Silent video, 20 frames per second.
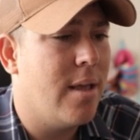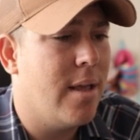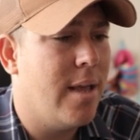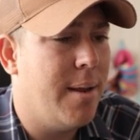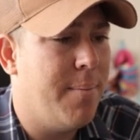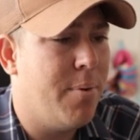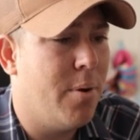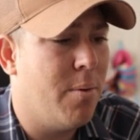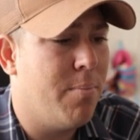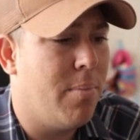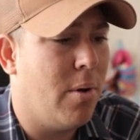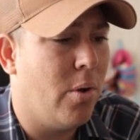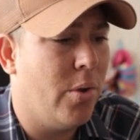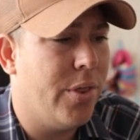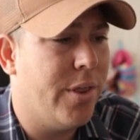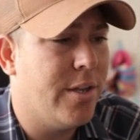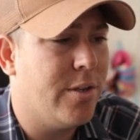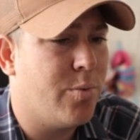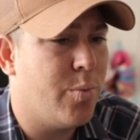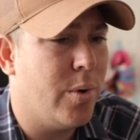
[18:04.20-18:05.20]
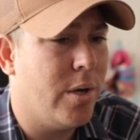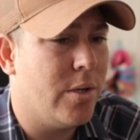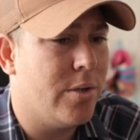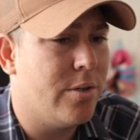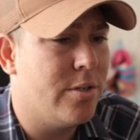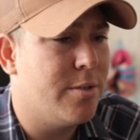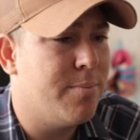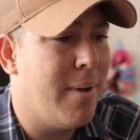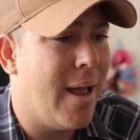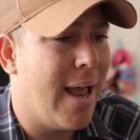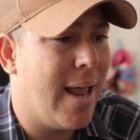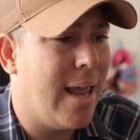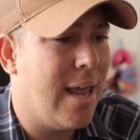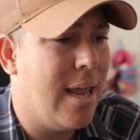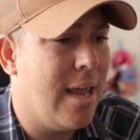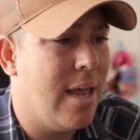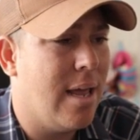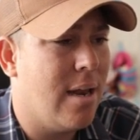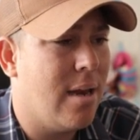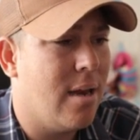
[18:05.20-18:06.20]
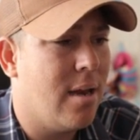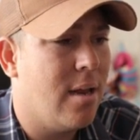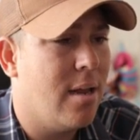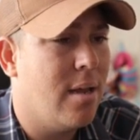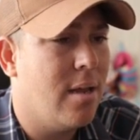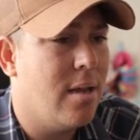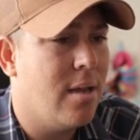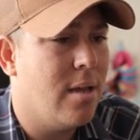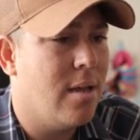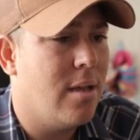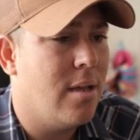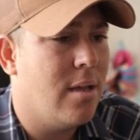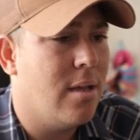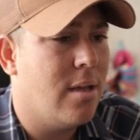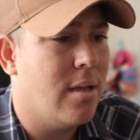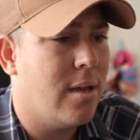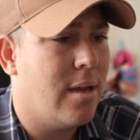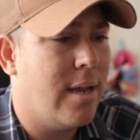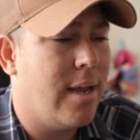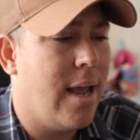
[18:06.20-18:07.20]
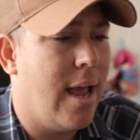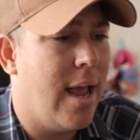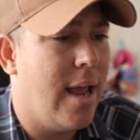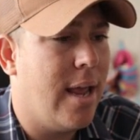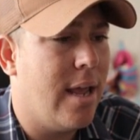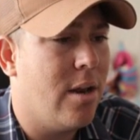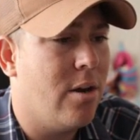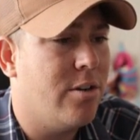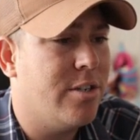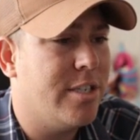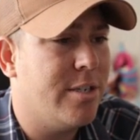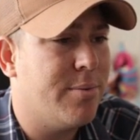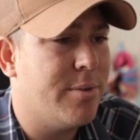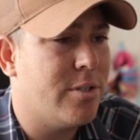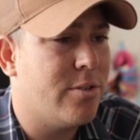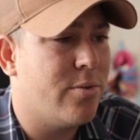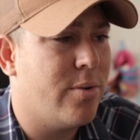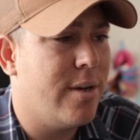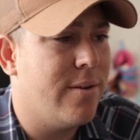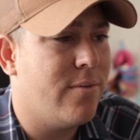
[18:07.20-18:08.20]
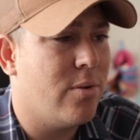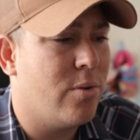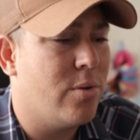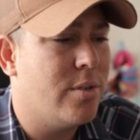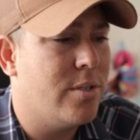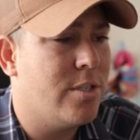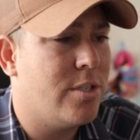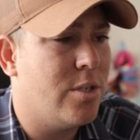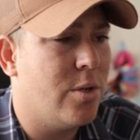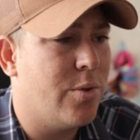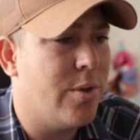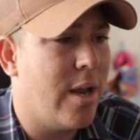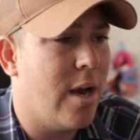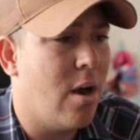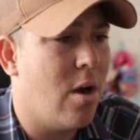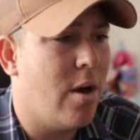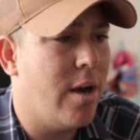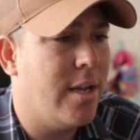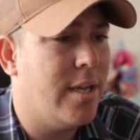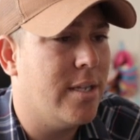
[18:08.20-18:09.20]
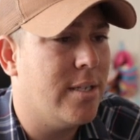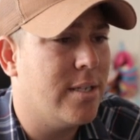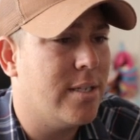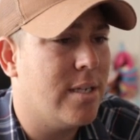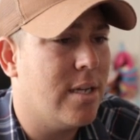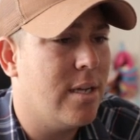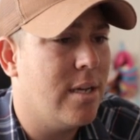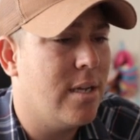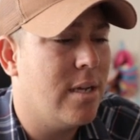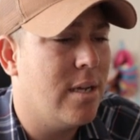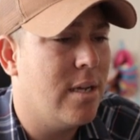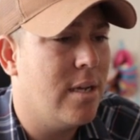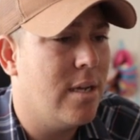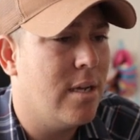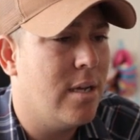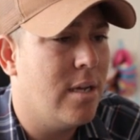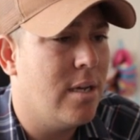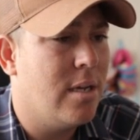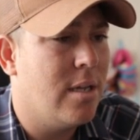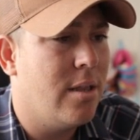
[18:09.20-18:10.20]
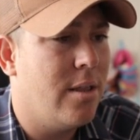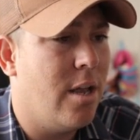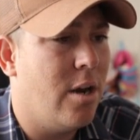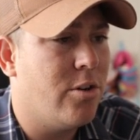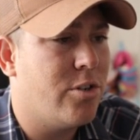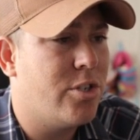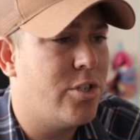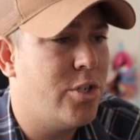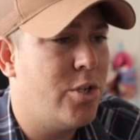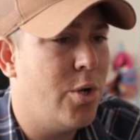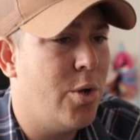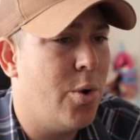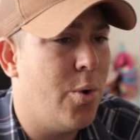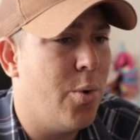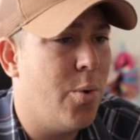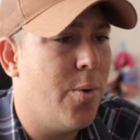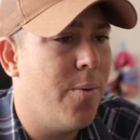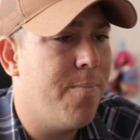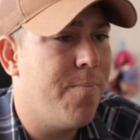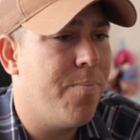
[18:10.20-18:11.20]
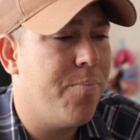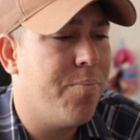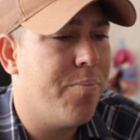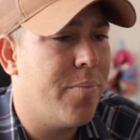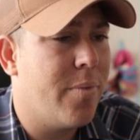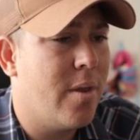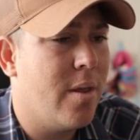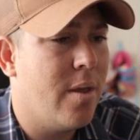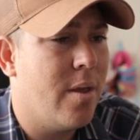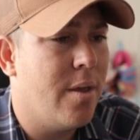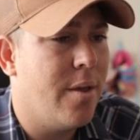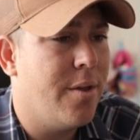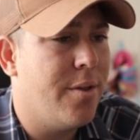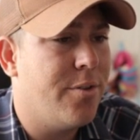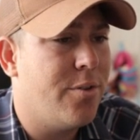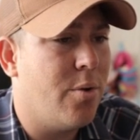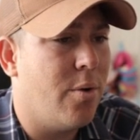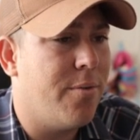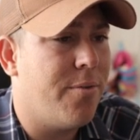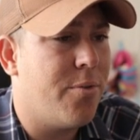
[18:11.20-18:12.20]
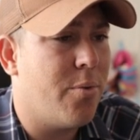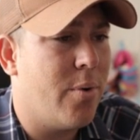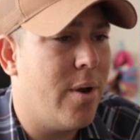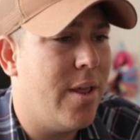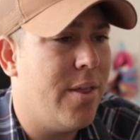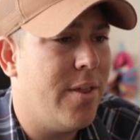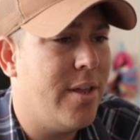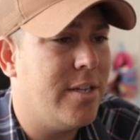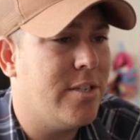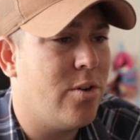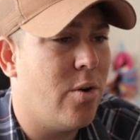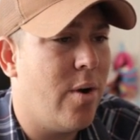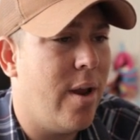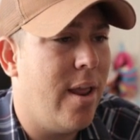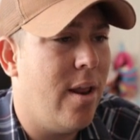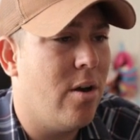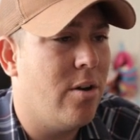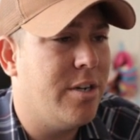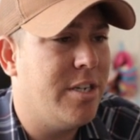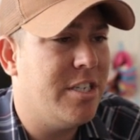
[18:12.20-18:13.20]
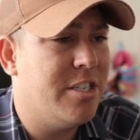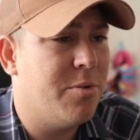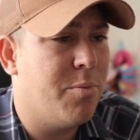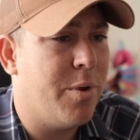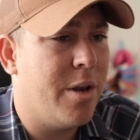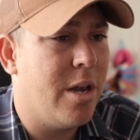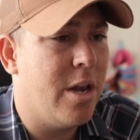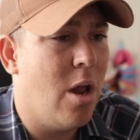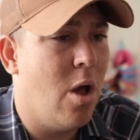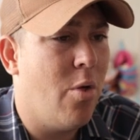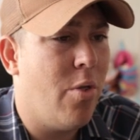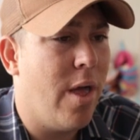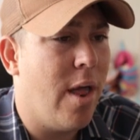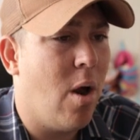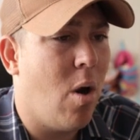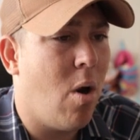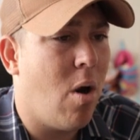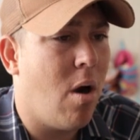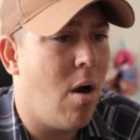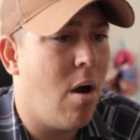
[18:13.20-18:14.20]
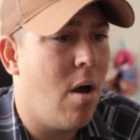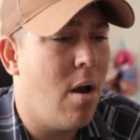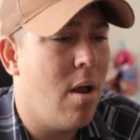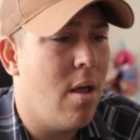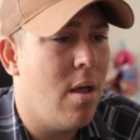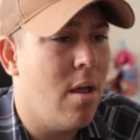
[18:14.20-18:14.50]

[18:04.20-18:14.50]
He put both his welders back in. Okay, energy retrieval. So there's 2. So if 3 of these are energies, and we know they are,